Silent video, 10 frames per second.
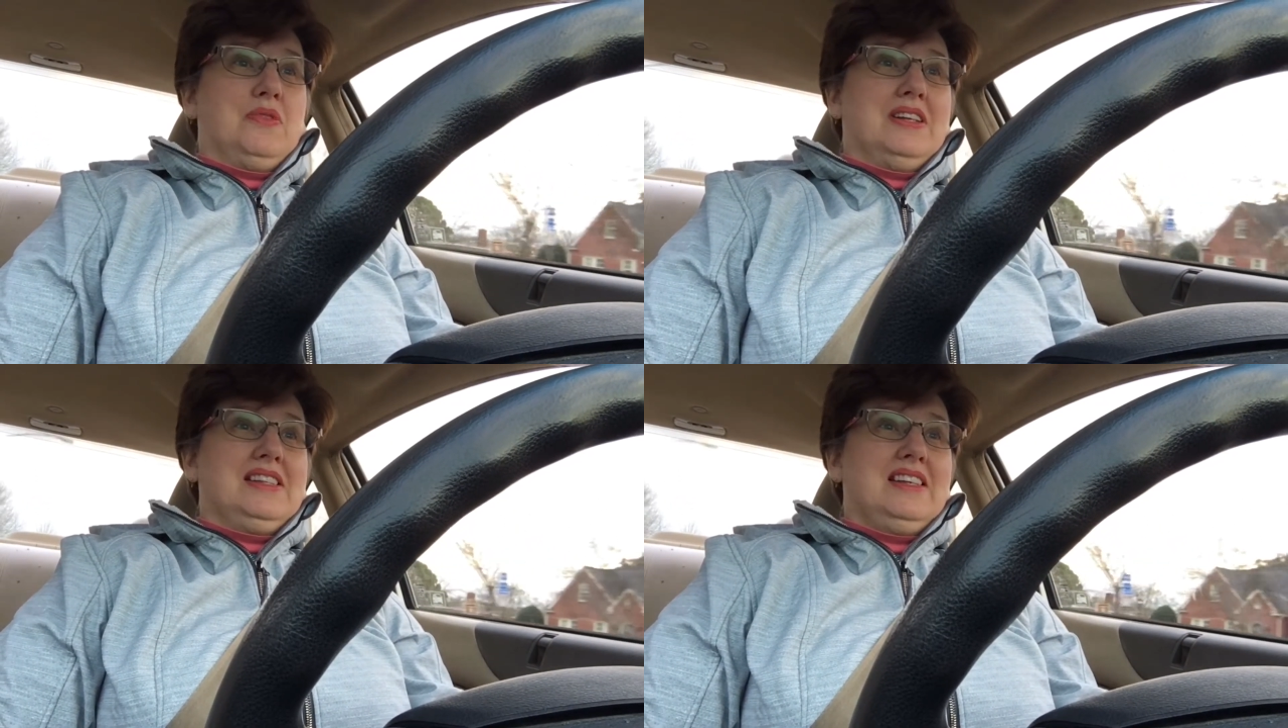
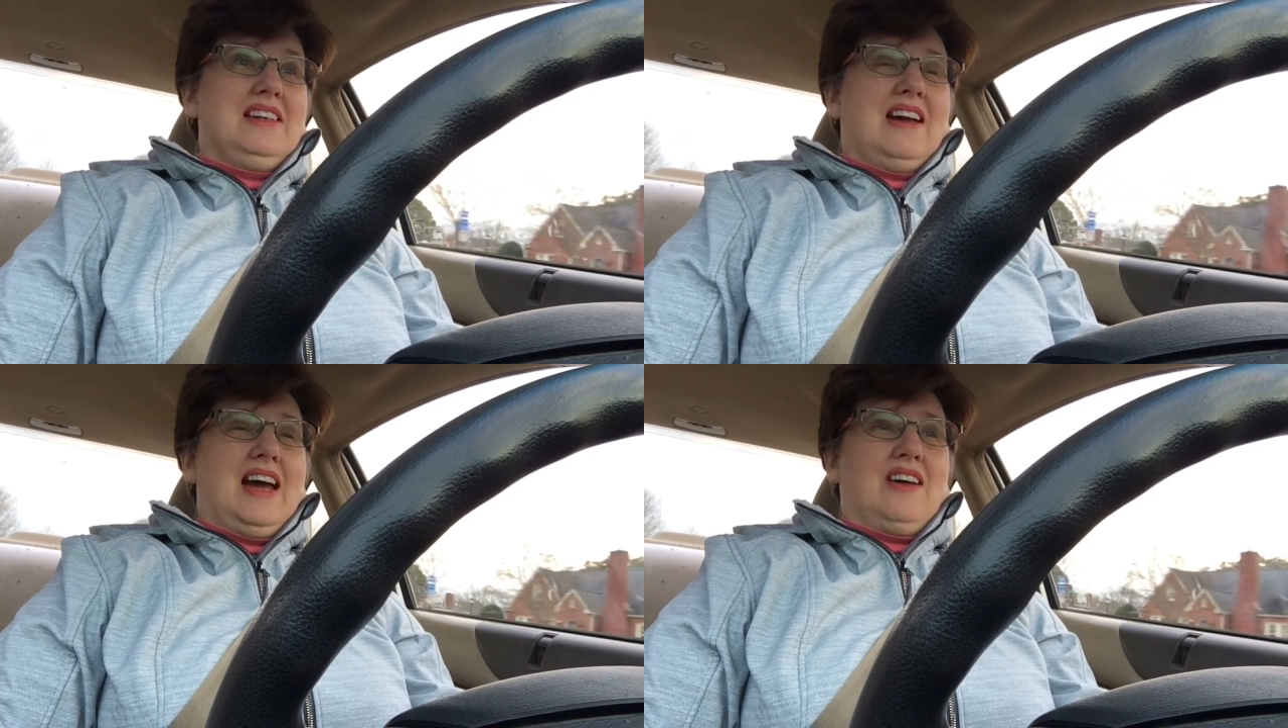wants
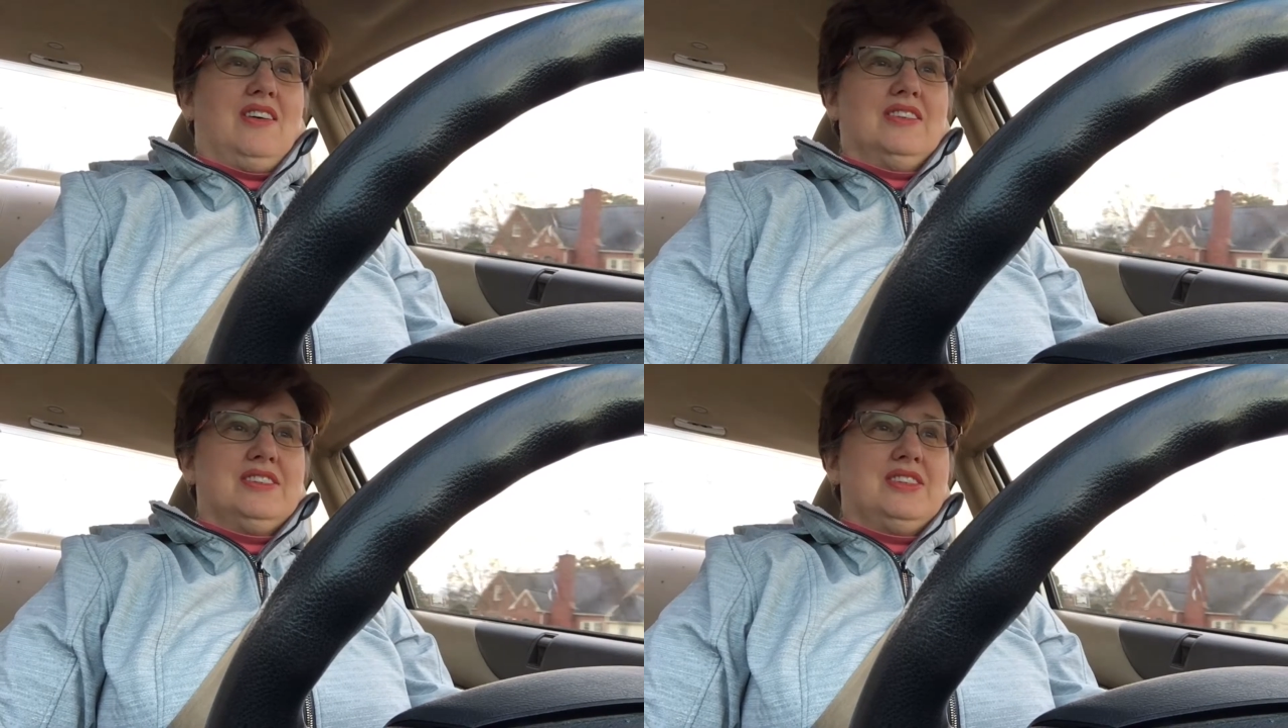it, I
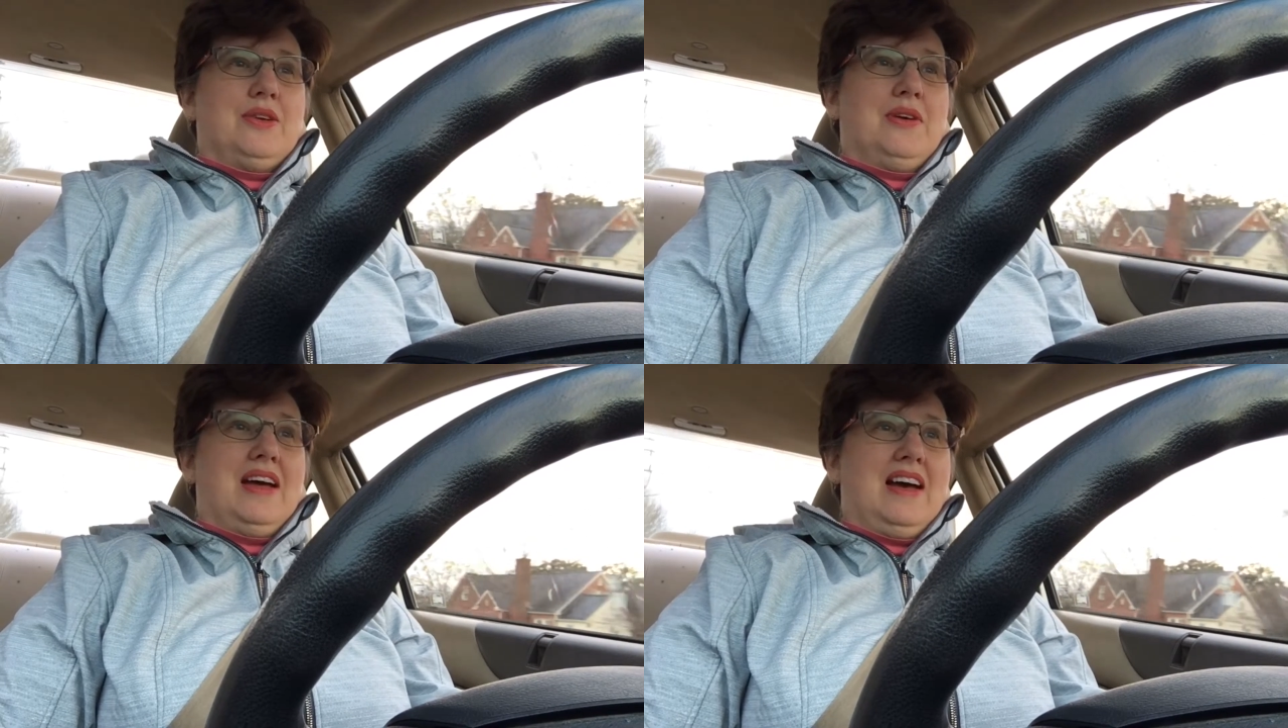
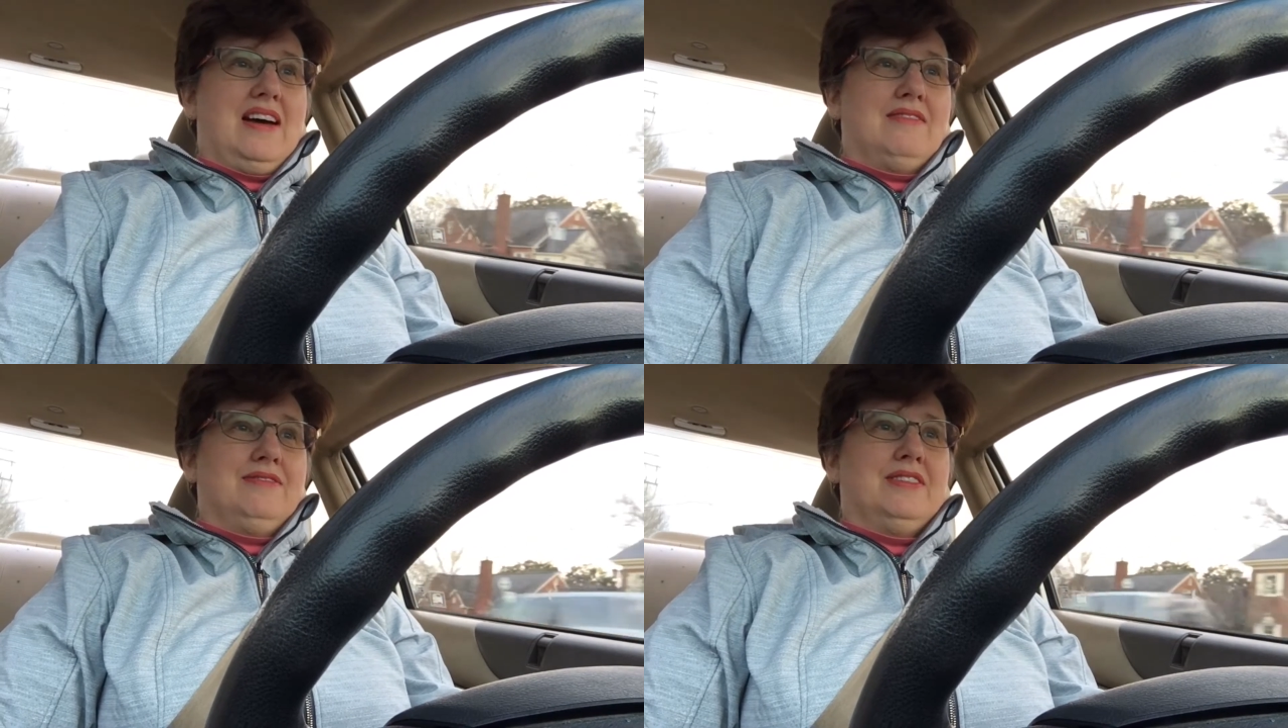also
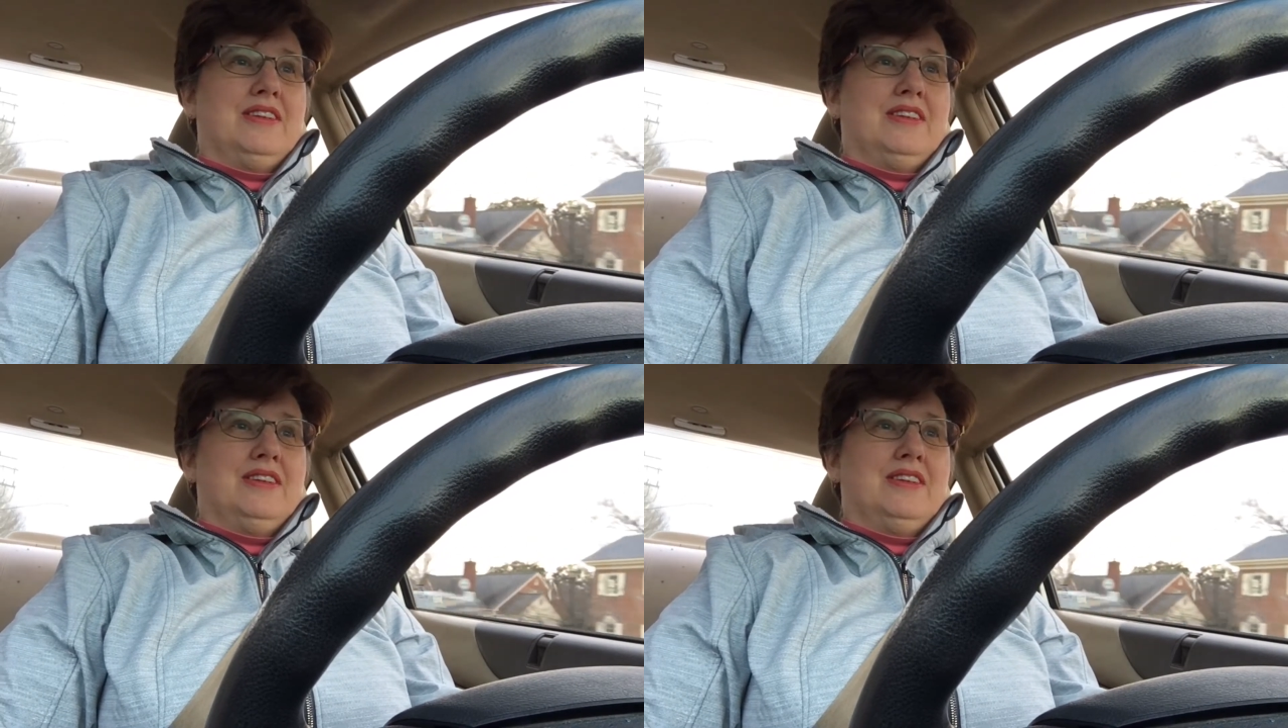have